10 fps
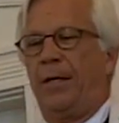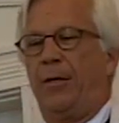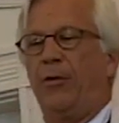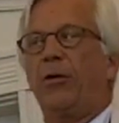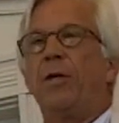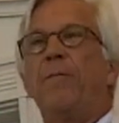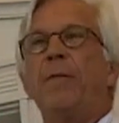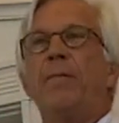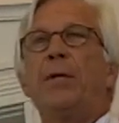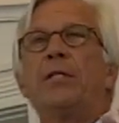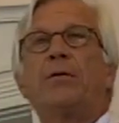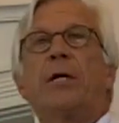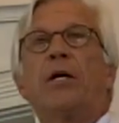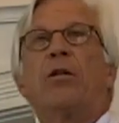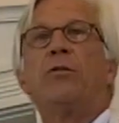Your commitment to
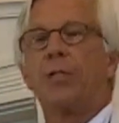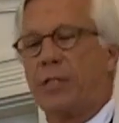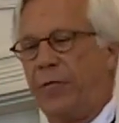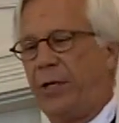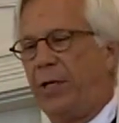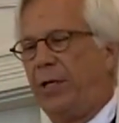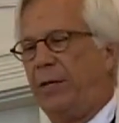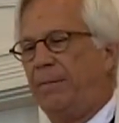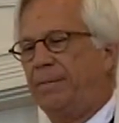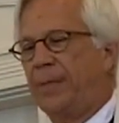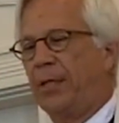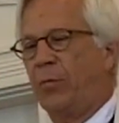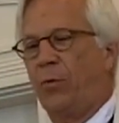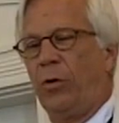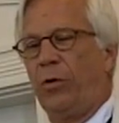inclusivity in
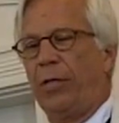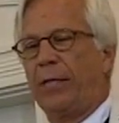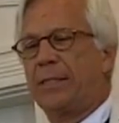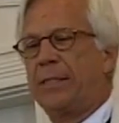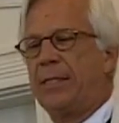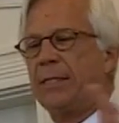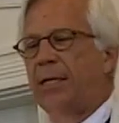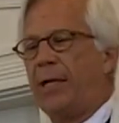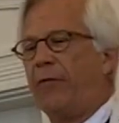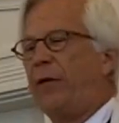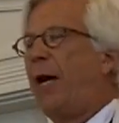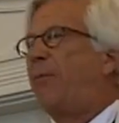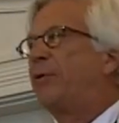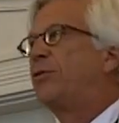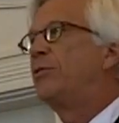a world that seeks at every
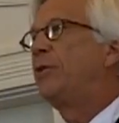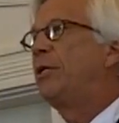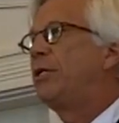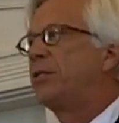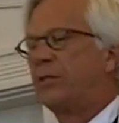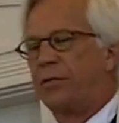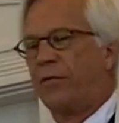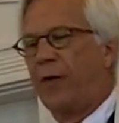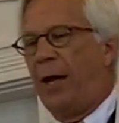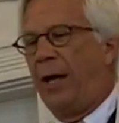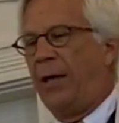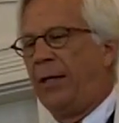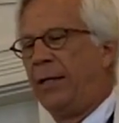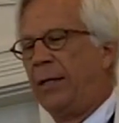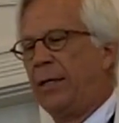opportunity to
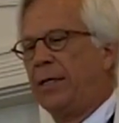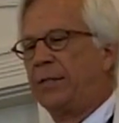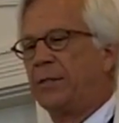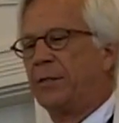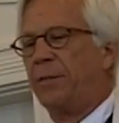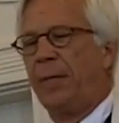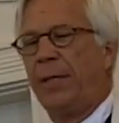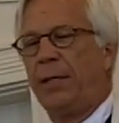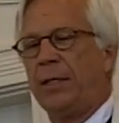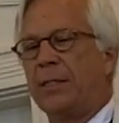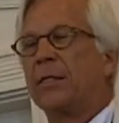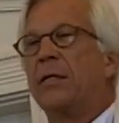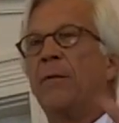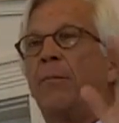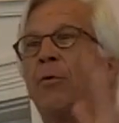divide and to demean is
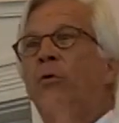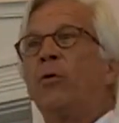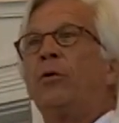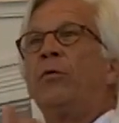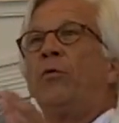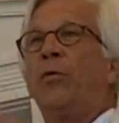an important